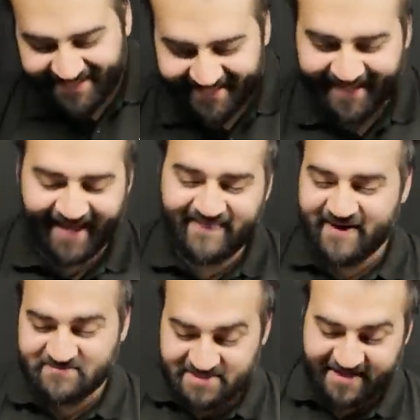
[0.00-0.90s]
yeah, and
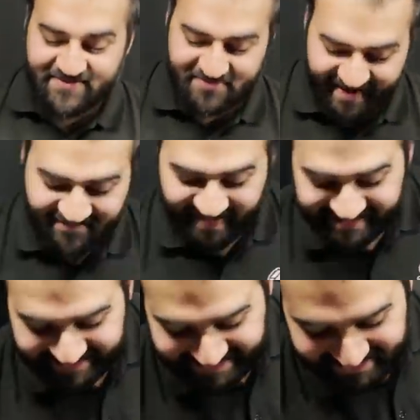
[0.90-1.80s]
then I'm just giving your Wraith
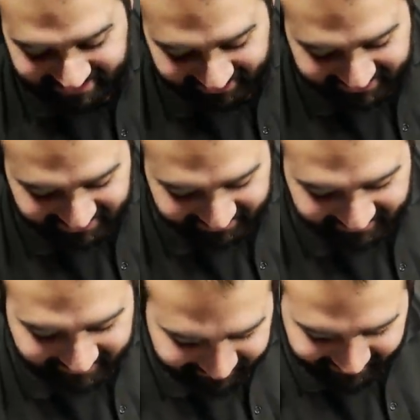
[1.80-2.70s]
Blades an easy charge, aren't I?